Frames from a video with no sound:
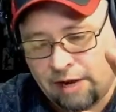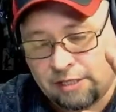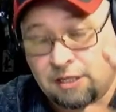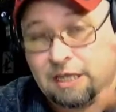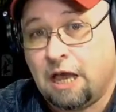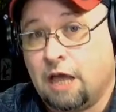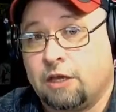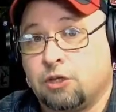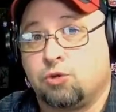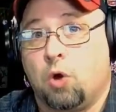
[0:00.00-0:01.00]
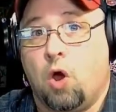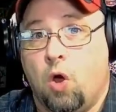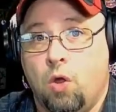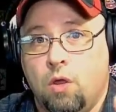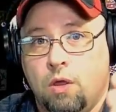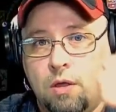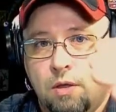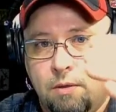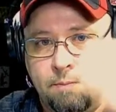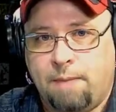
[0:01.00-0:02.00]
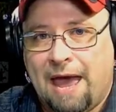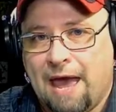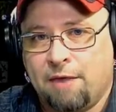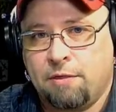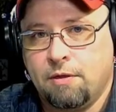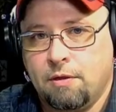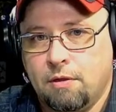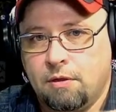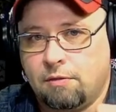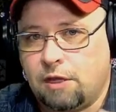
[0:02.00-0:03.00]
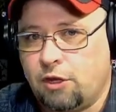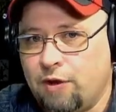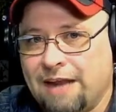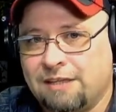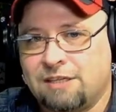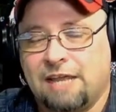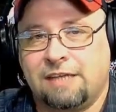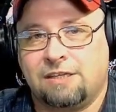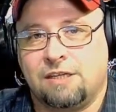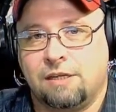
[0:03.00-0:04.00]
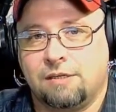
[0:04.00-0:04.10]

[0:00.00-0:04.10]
the gun control path than the United States is.